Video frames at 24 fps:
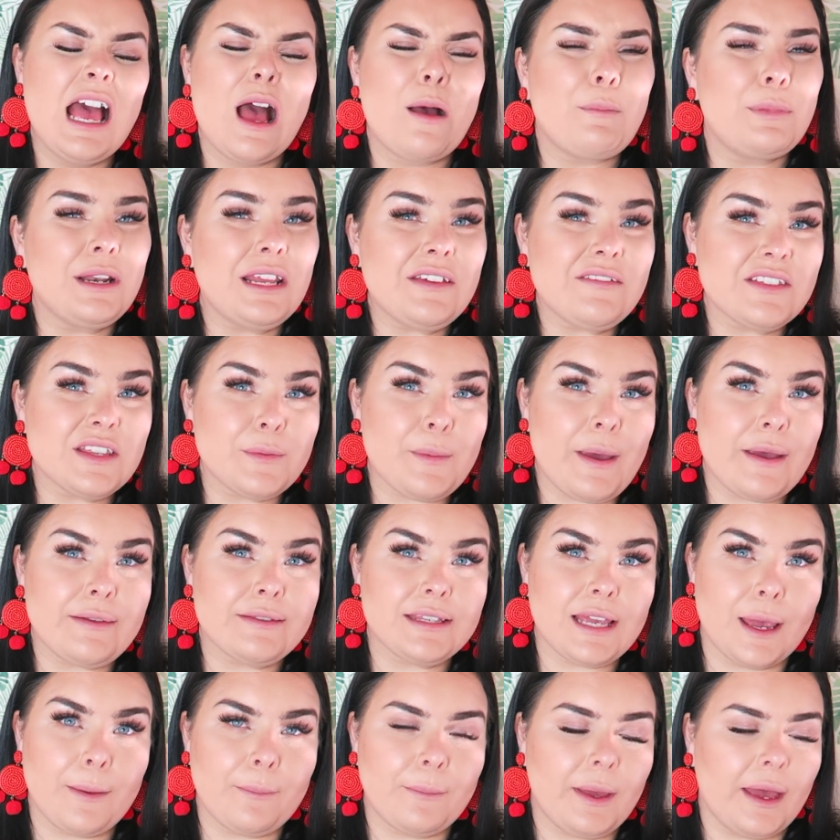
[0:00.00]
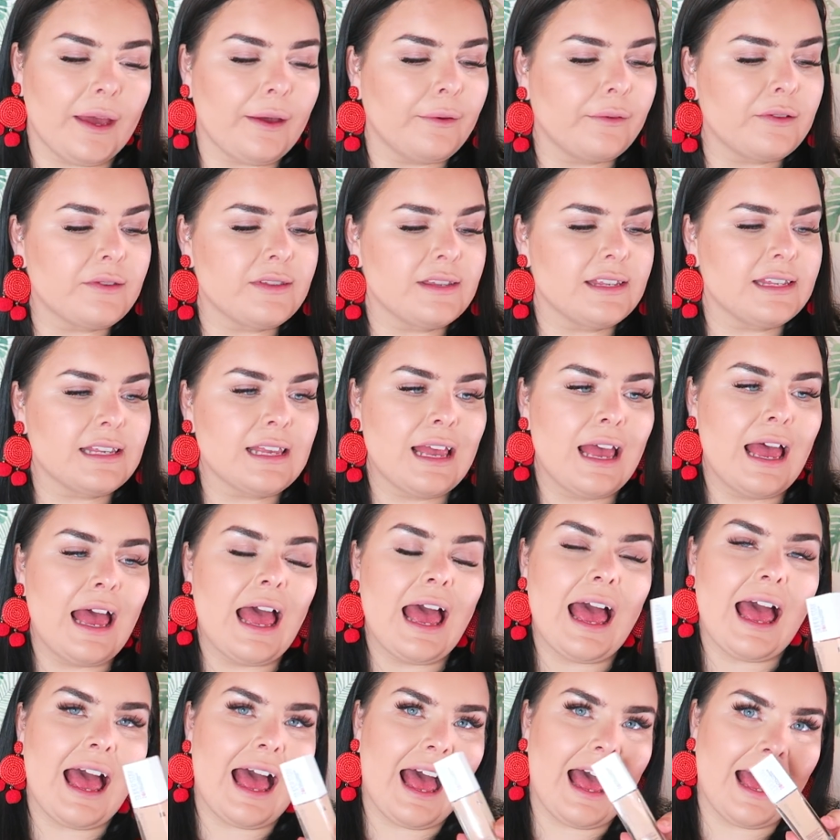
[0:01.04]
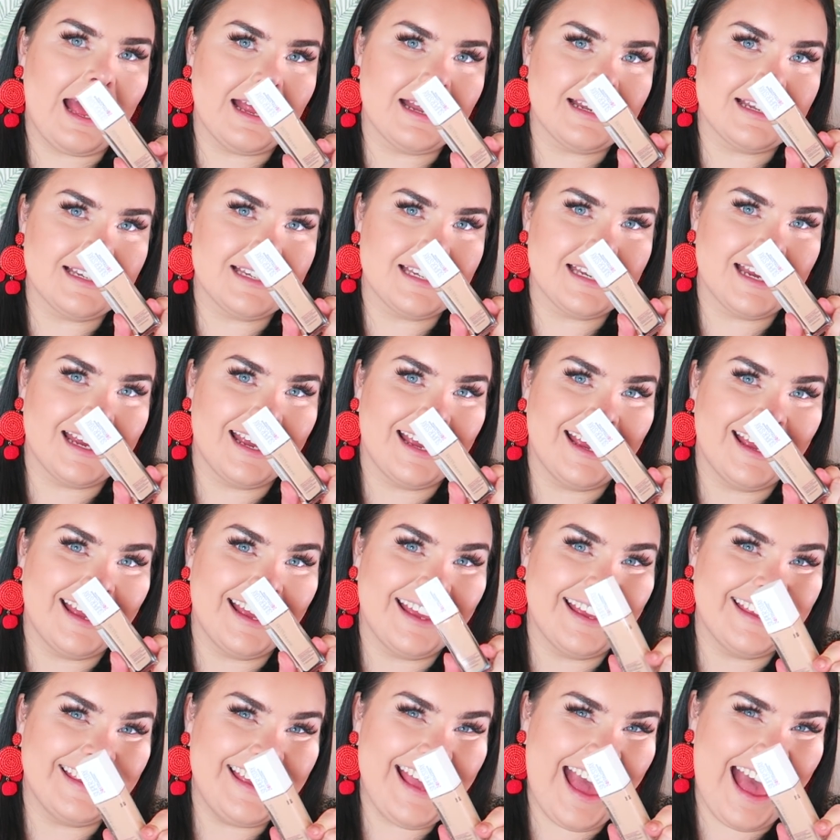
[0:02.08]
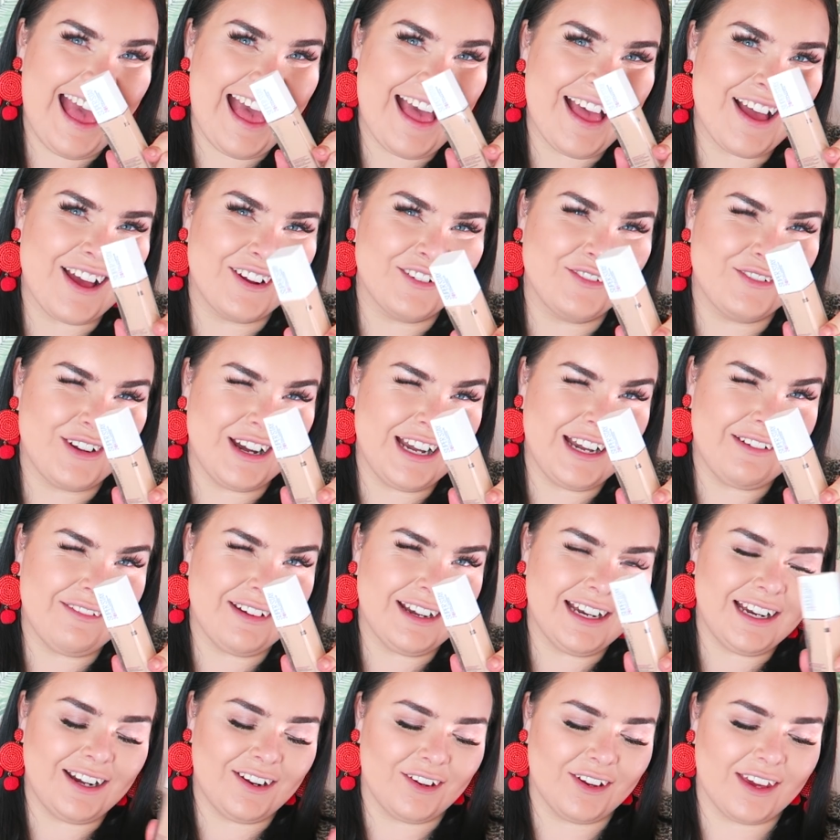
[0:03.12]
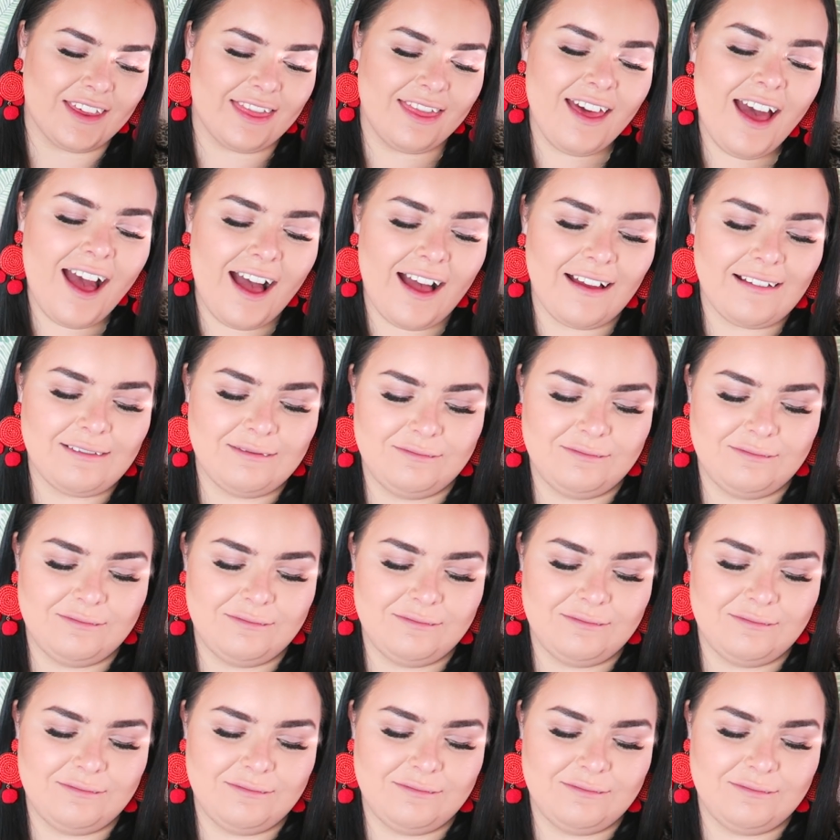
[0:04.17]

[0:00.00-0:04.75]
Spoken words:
I believe it's about £10, and yeah, I really like that.